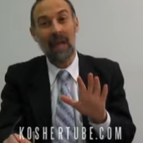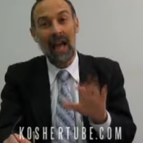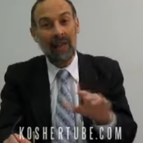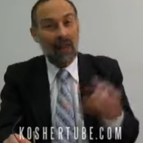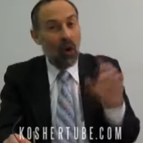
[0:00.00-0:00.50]

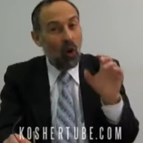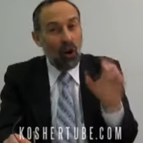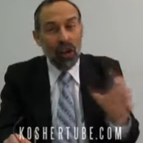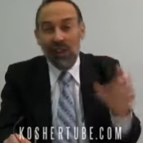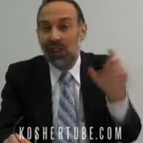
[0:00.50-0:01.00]
And they
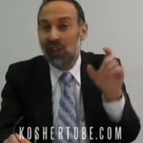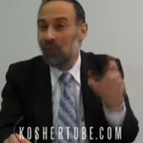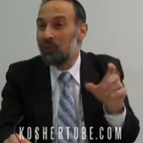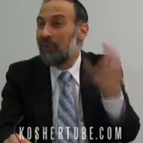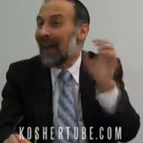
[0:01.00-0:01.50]
all
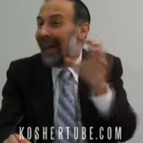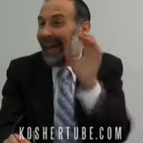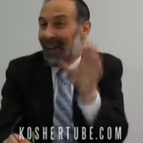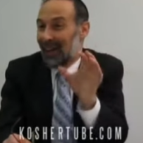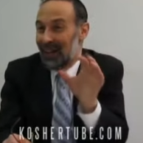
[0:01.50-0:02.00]
assume,
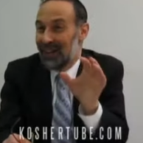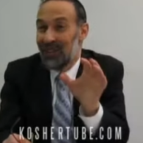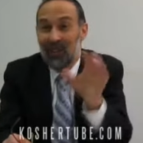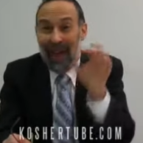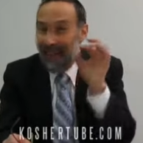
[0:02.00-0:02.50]
pe'echad,
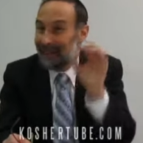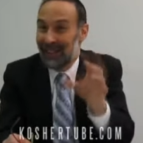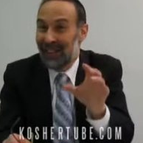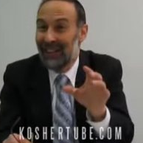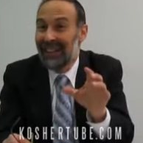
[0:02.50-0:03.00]

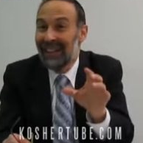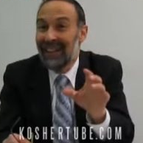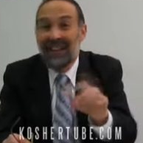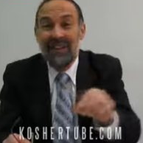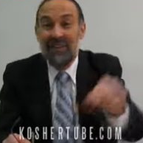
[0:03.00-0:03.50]
unanimously,
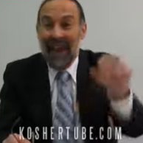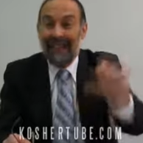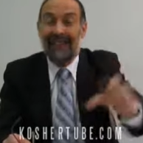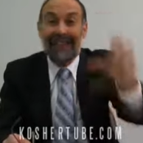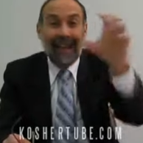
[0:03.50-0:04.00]

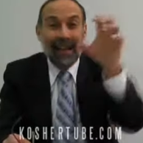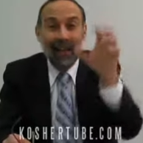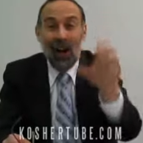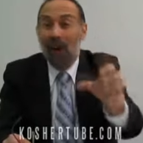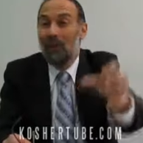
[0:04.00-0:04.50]
that the
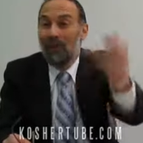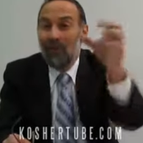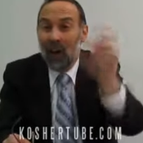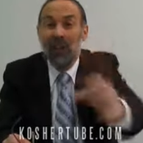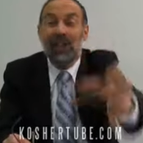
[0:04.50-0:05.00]
chalom of
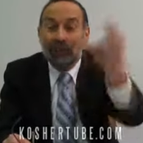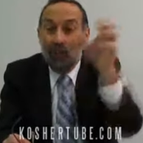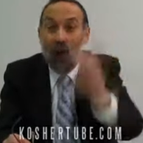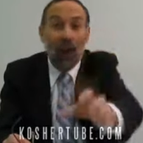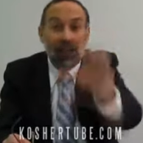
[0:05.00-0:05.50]
Yosef
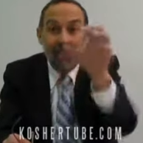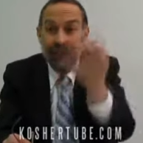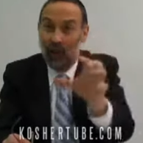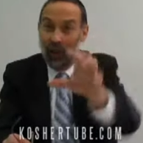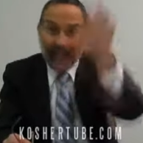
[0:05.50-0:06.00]
was
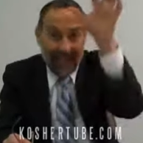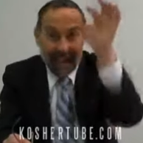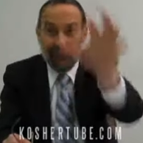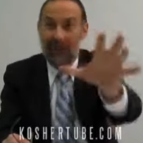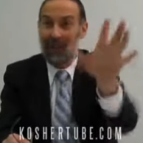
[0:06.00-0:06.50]
nevuah,
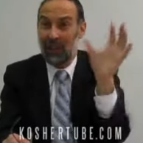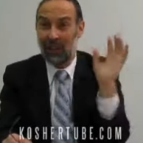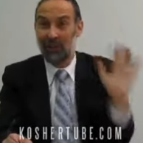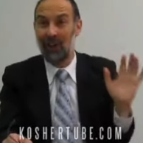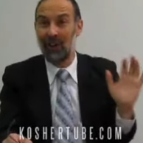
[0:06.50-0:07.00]
came from
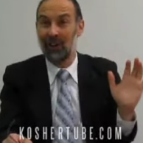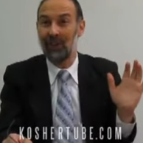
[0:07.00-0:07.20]
HaKadosh Baruch.